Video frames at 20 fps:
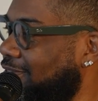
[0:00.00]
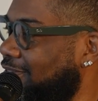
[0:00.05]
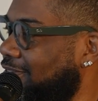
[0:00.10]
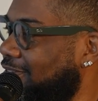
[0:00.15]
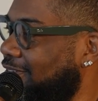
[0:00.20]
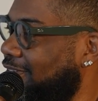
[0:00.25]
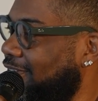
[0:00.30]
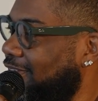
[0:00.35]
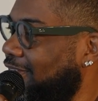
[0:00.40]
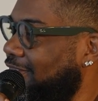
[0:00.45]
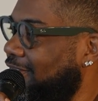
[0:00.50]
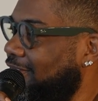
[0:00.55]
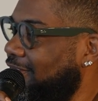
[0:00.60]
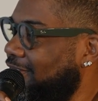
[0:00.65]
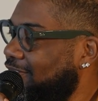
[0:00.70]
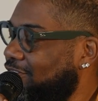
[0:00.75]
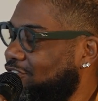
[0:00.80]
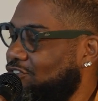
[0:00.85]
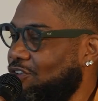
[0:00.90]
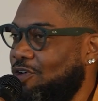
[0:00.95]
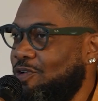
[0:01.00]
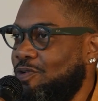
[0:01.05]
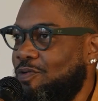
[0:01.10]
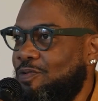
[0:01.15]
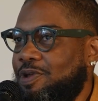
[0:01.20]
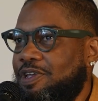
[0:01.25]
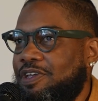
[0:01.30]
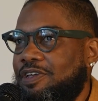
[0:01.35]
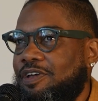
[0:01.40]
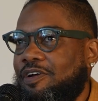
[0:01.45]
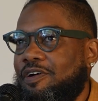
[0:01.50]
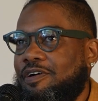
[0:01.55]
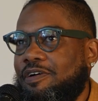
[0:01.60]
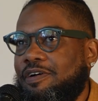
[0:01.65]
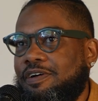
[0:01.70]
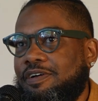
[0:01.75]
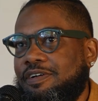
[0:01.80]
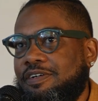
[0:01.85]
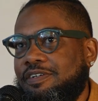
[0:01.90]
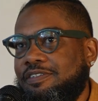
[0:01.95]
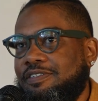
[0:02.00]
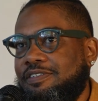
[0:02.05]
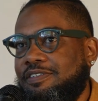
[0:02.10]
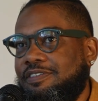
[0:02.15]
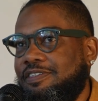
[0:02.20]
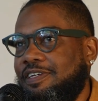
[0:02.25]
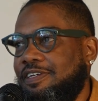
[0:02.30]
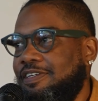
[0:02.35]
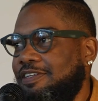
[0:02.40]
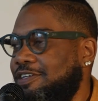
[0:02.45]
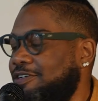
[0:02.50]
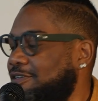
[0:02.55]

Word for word: Mm. So we are 10